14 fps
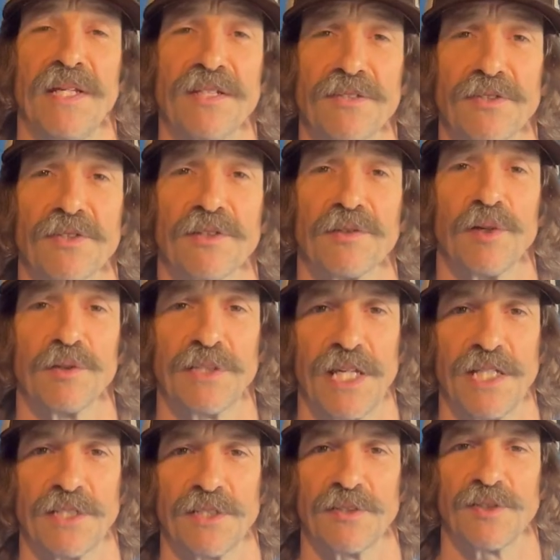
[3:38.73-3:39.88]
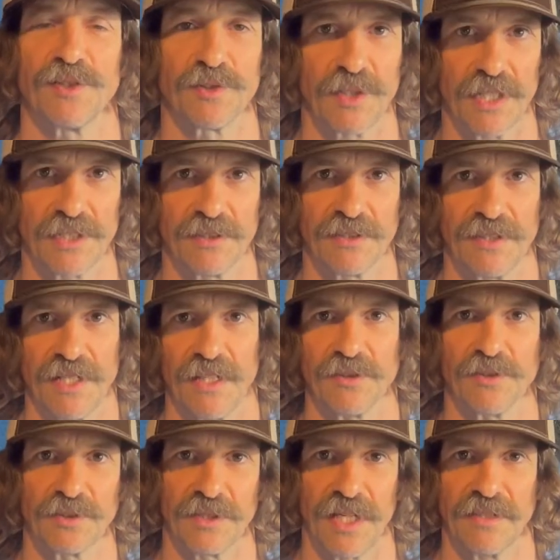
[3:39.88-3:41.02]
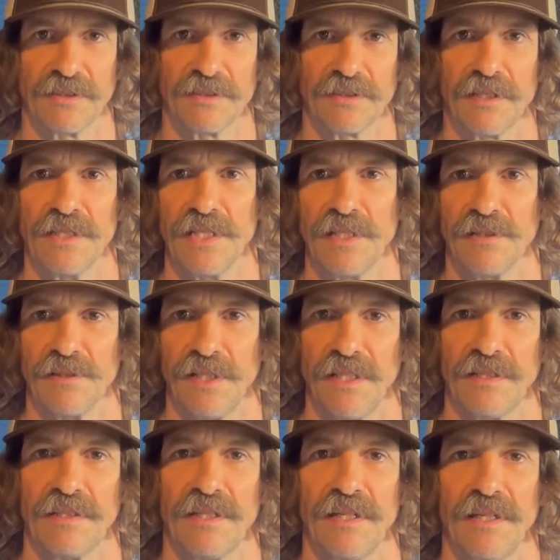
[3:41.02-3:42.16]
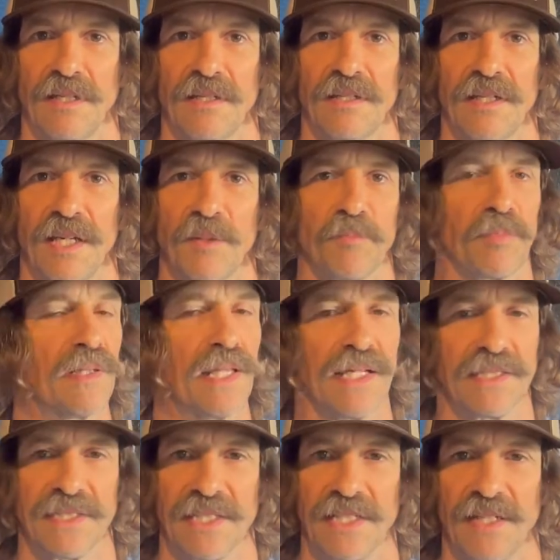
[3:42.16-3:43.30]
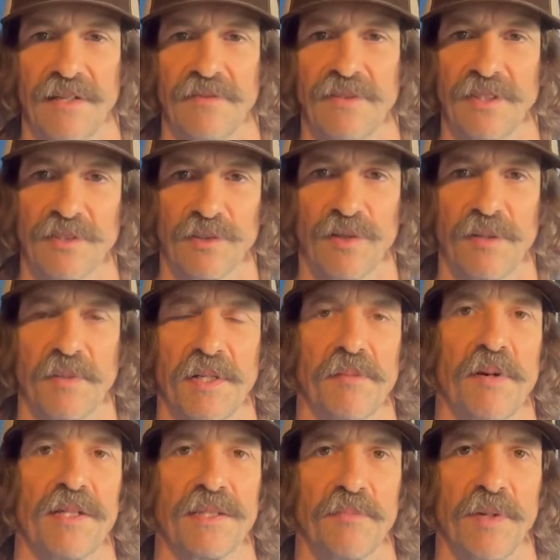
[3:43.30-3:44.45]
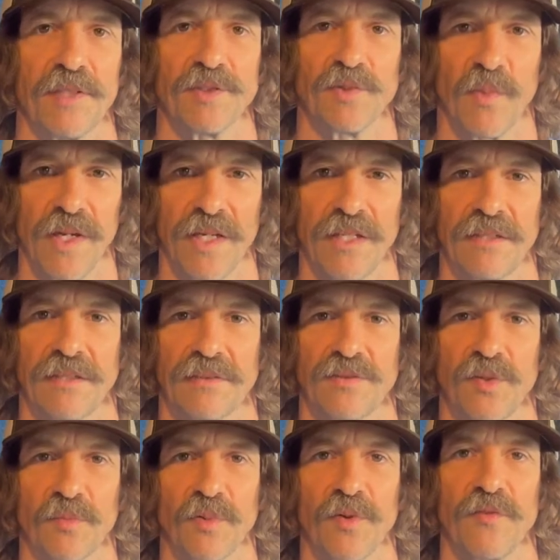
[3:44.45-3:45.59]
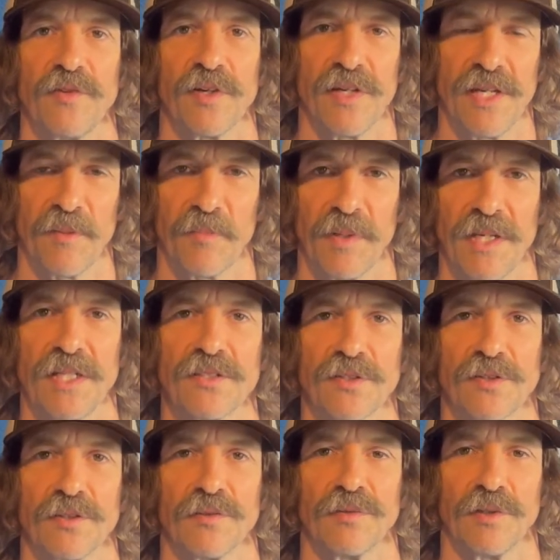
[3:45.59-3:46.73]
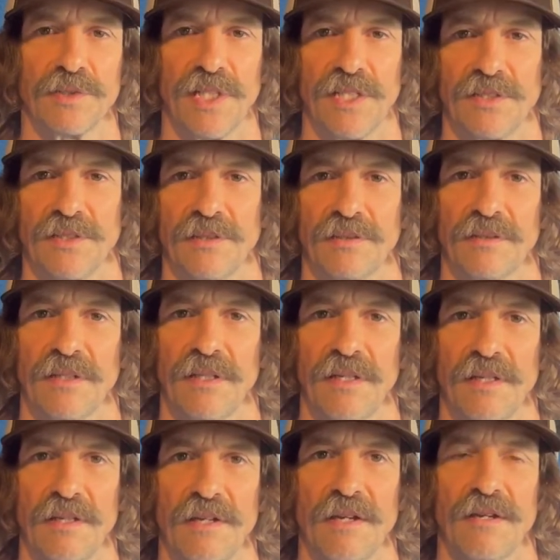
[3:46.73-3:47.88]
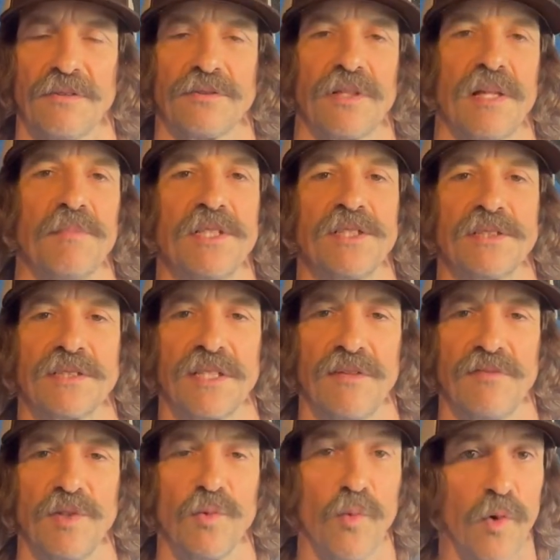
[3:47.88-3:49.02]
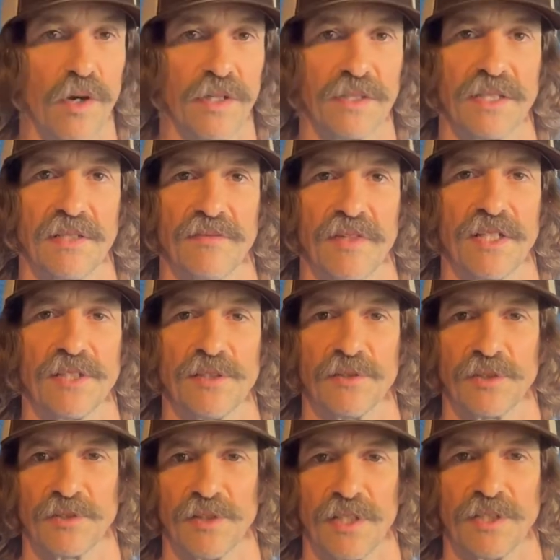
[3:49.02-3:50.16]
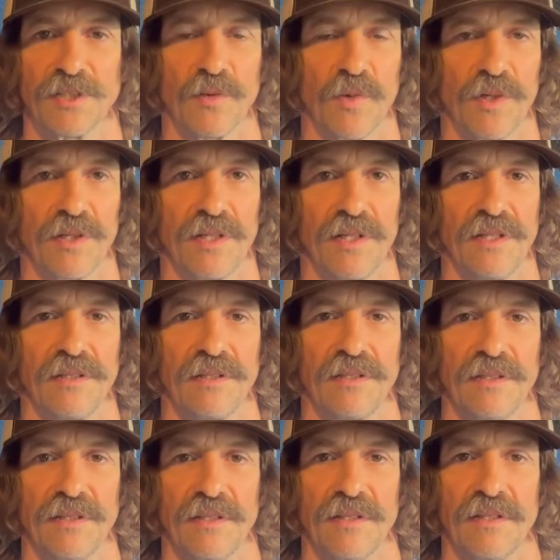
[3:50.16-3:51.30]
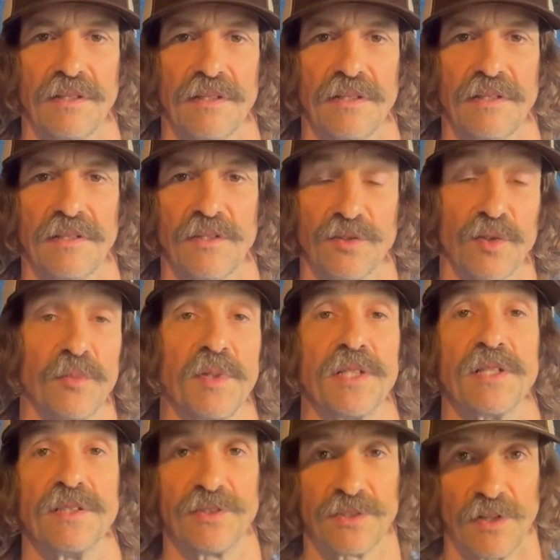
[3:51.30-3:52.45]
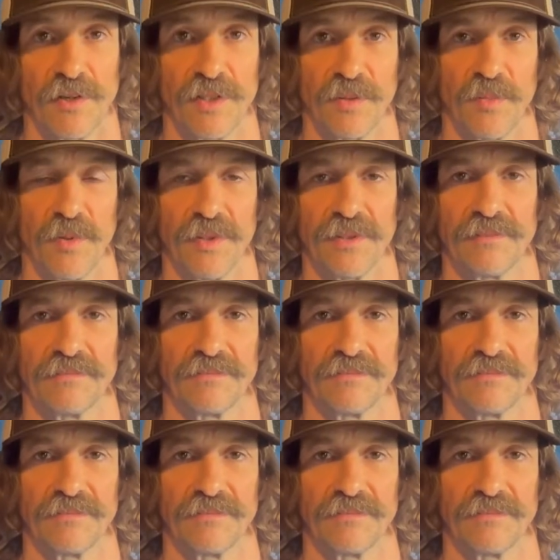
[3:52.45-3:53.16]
internal rotation stretches and exercises on the internet, and plenty of disagreement about the best way to improve your hip internal rotation. So let me just give you one conventional stretch to work on. This will be a good starting point.